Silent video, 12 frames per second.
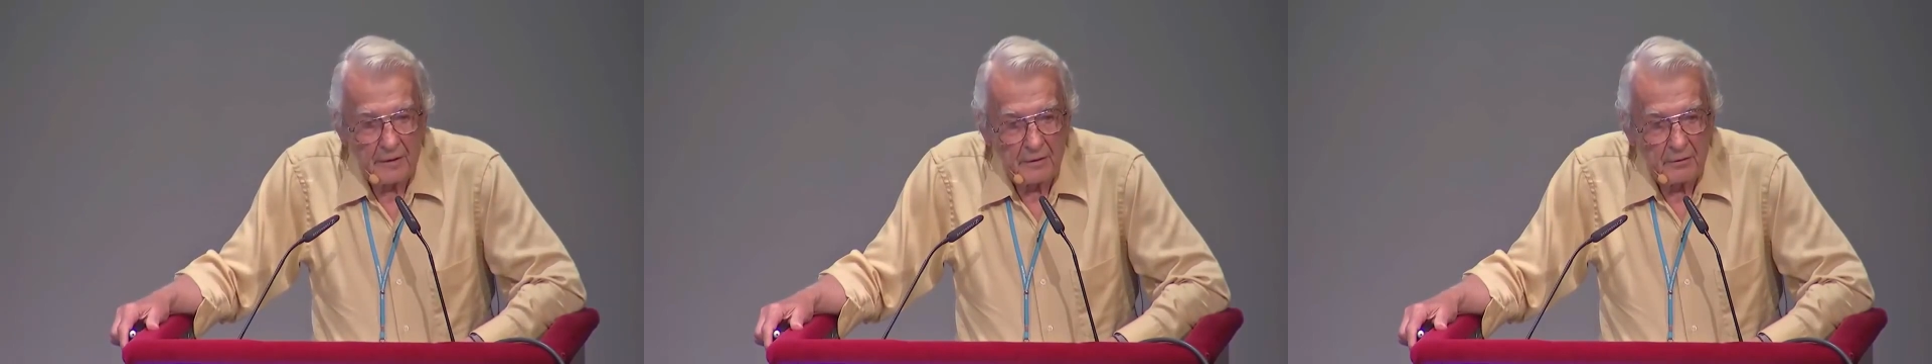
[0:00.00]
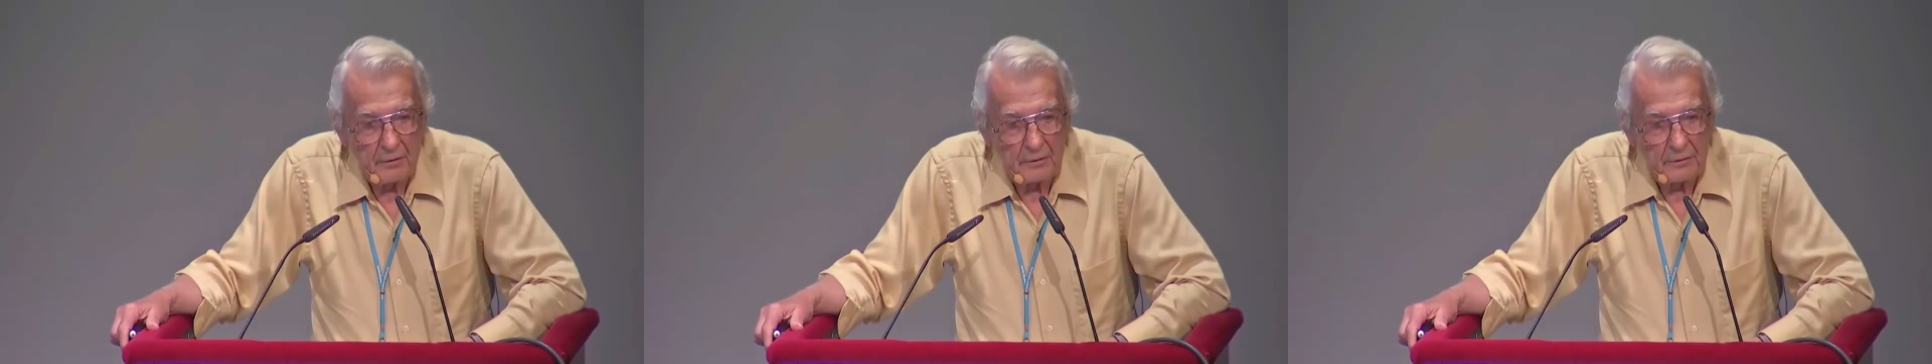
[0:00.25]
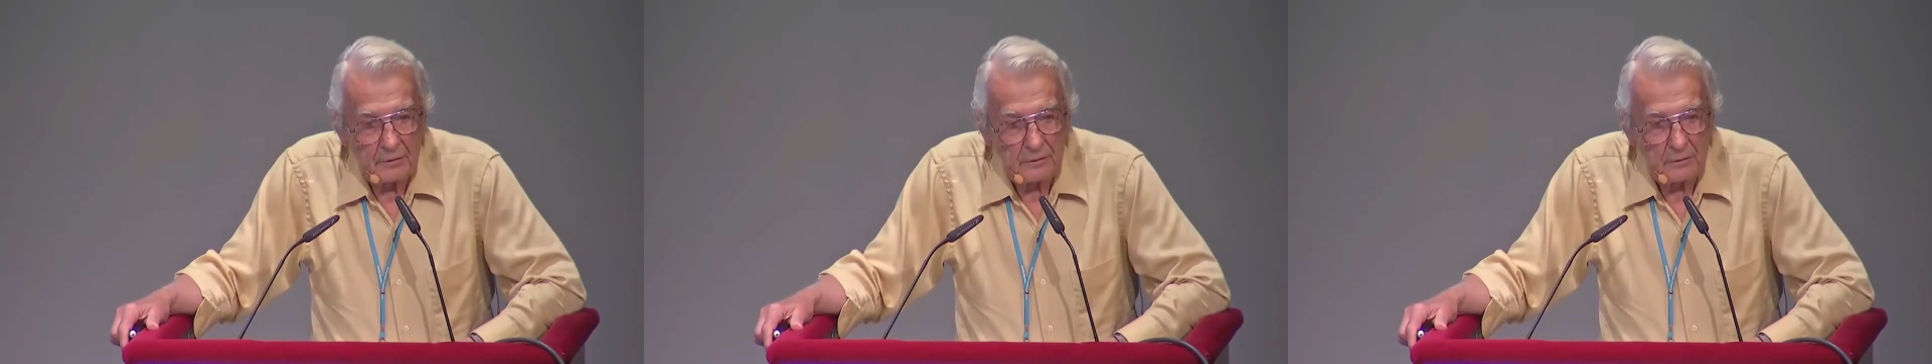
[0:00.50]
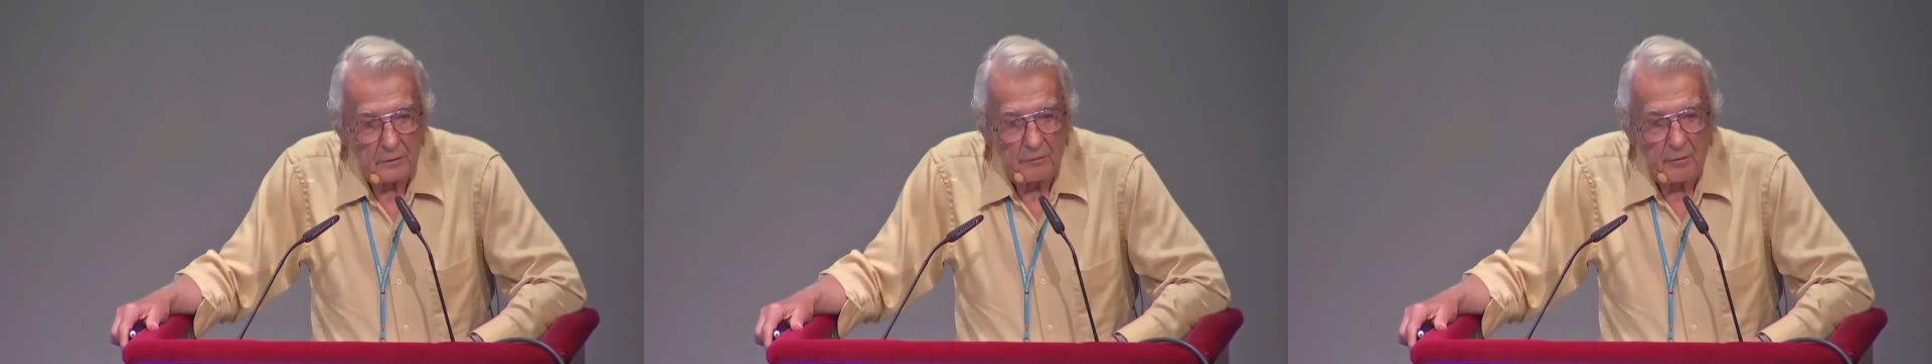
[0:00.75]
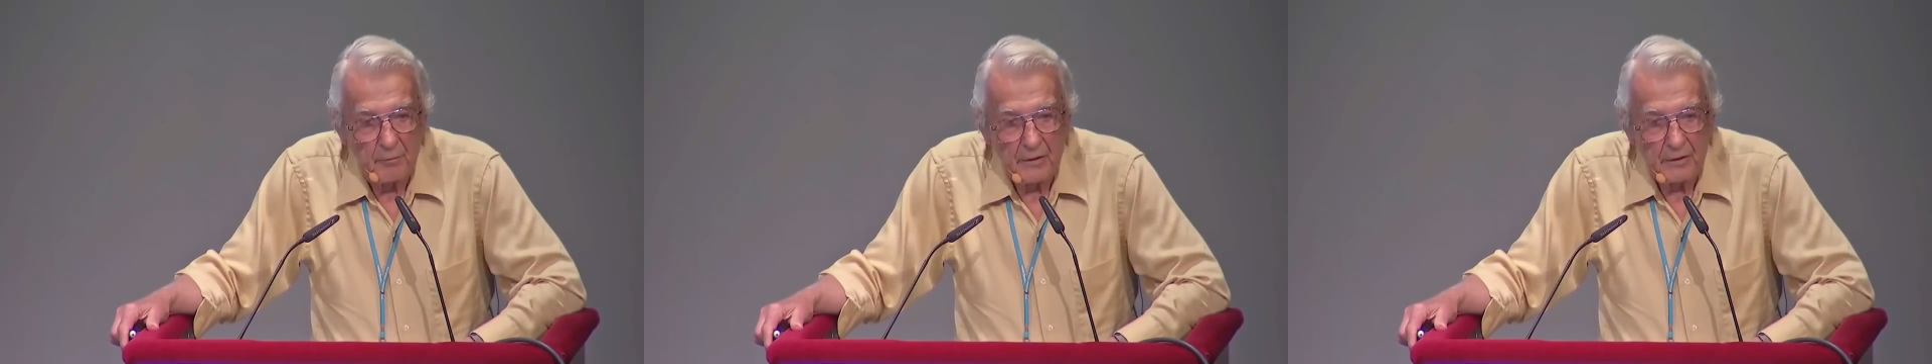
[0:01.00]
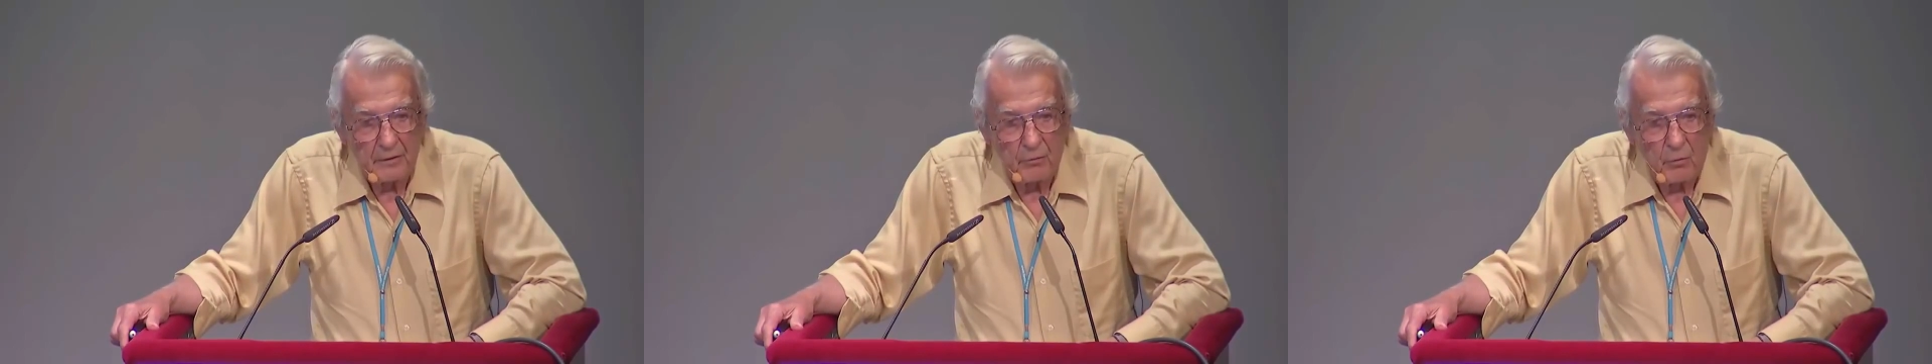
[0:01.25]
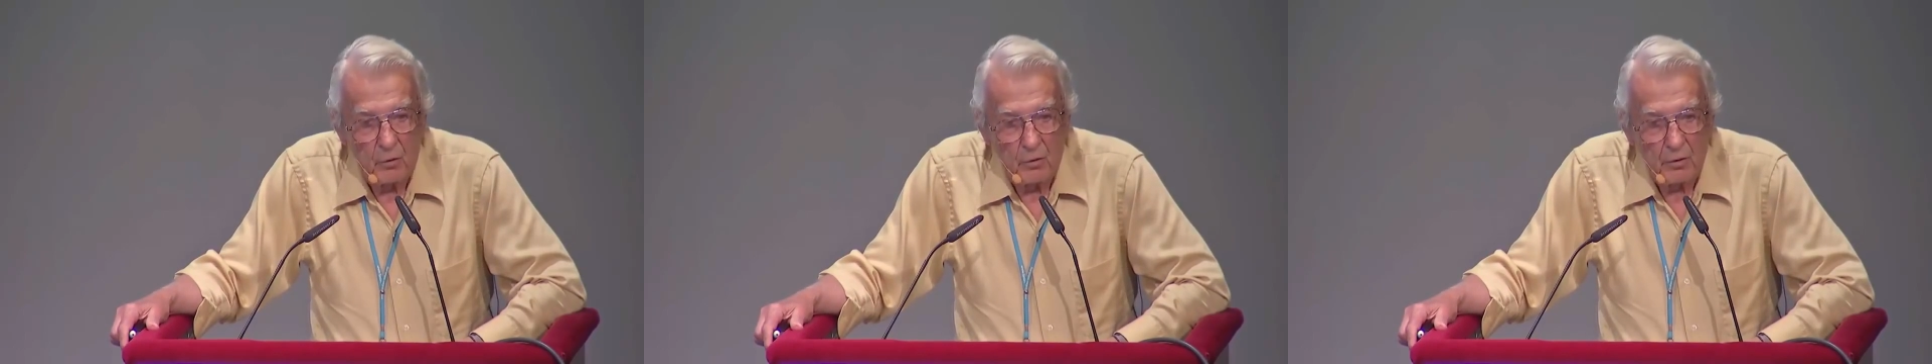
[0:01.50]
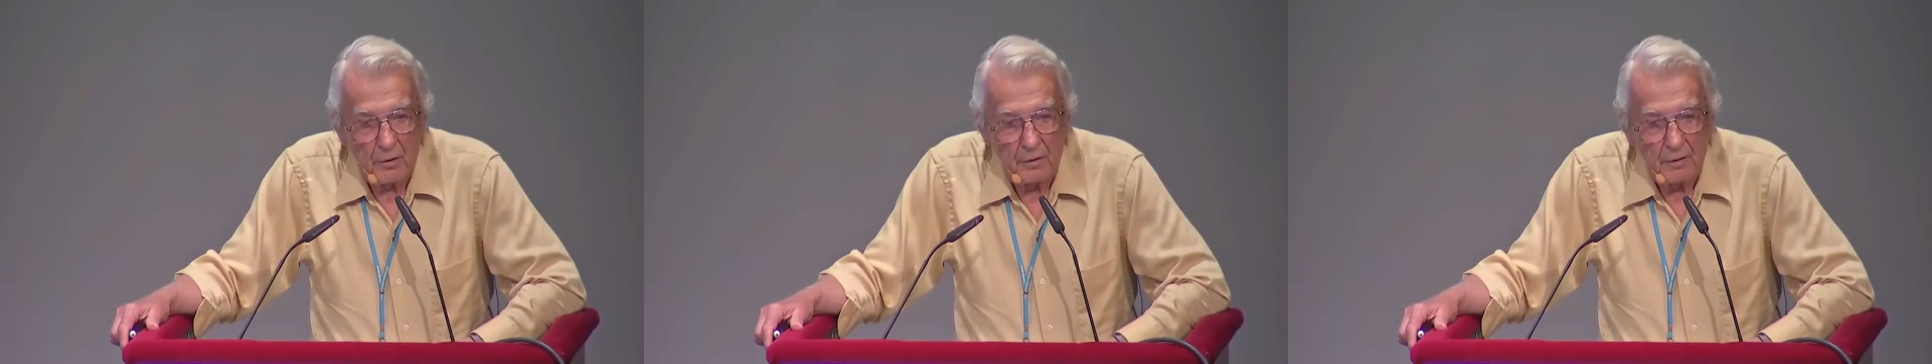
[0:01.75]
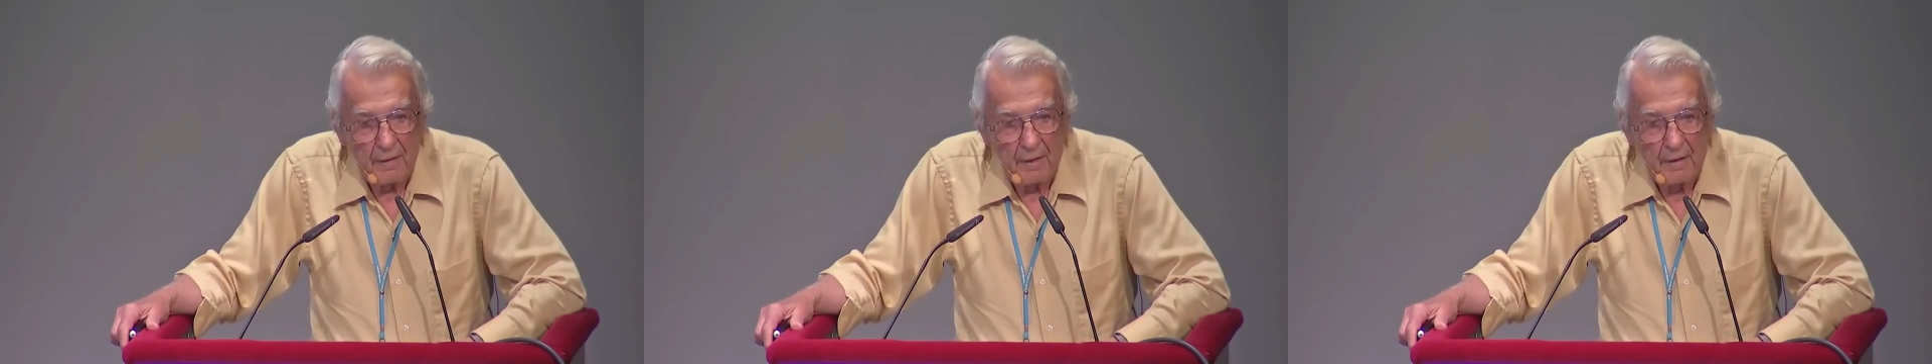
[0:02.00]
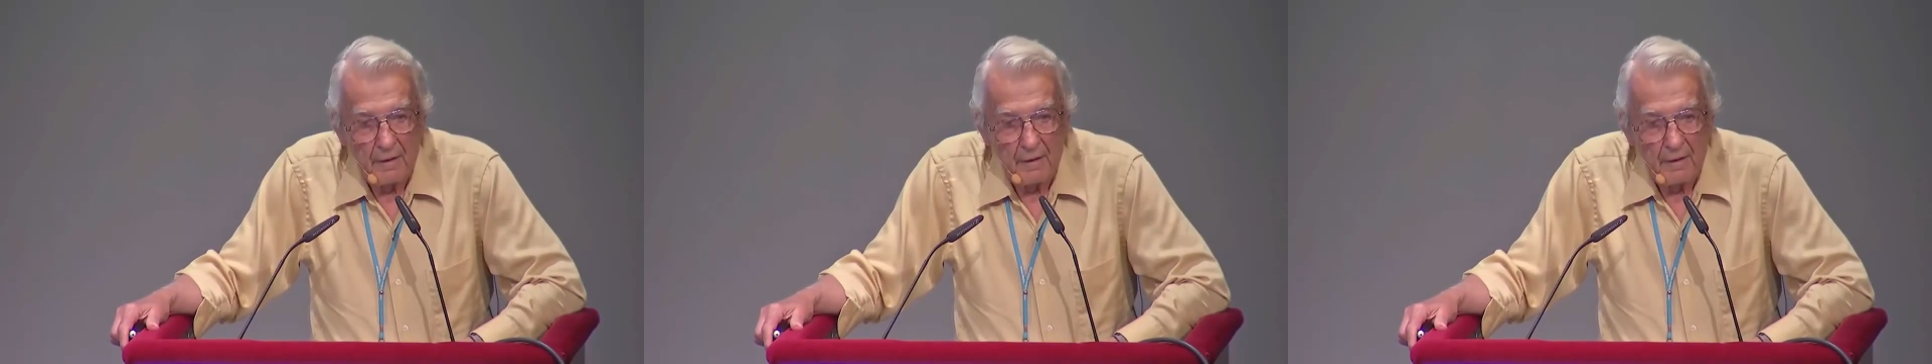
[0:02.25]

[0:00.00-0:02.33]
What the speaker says: 10 years or so. We've been at war.